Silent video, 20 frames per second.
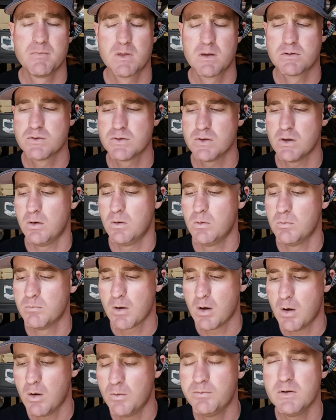So
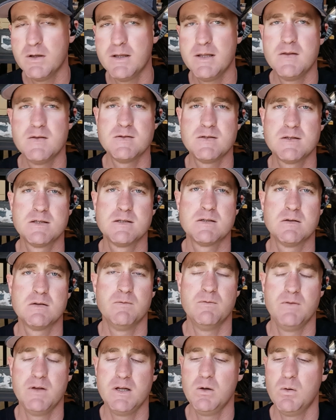hopefully this
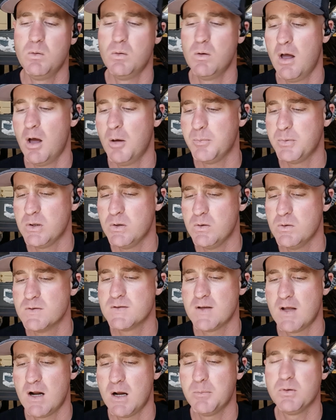video will help you
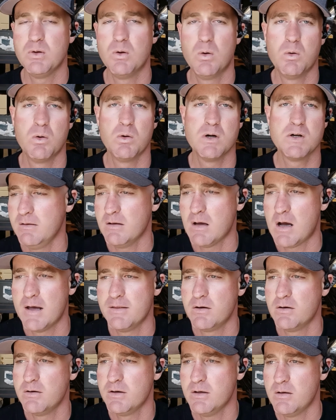set up yours.
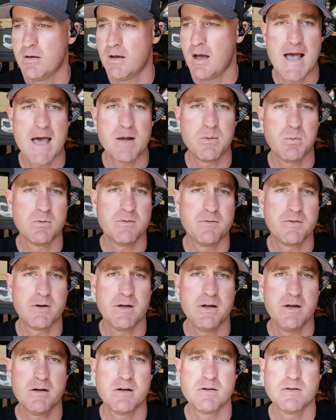Either you had one for
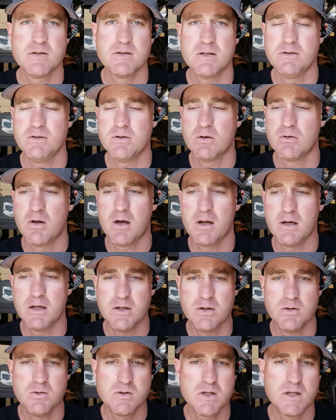years and don't know how to
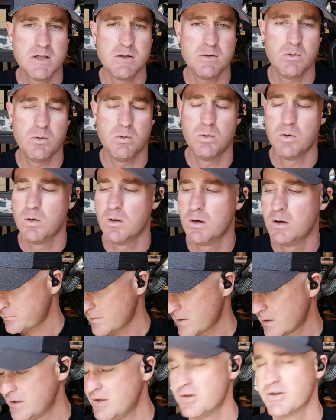use it, or
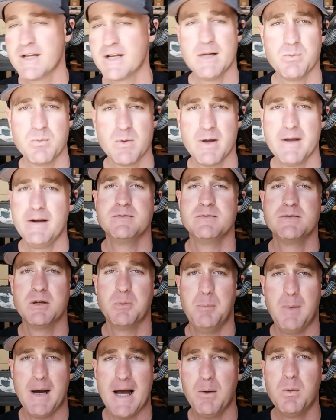you're getting ready to
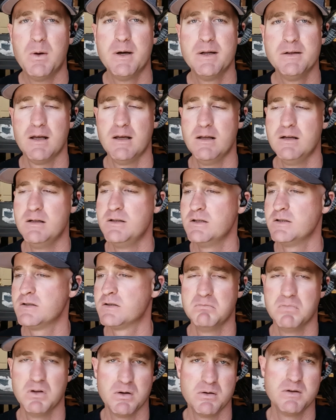buy one and
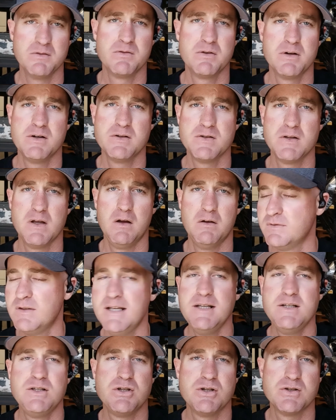just learn for yourself,
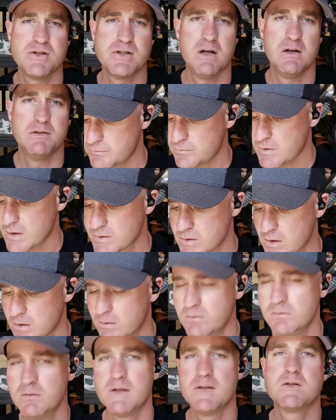teach yourself. So
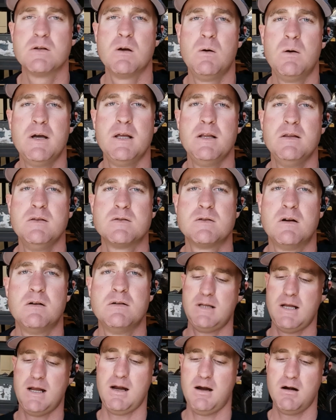let's go ahead and start
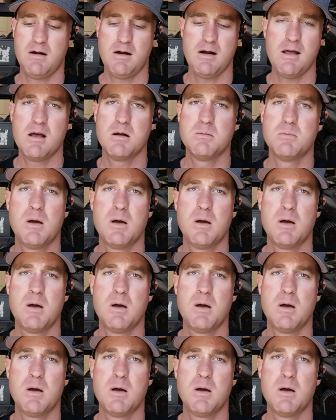tearing down my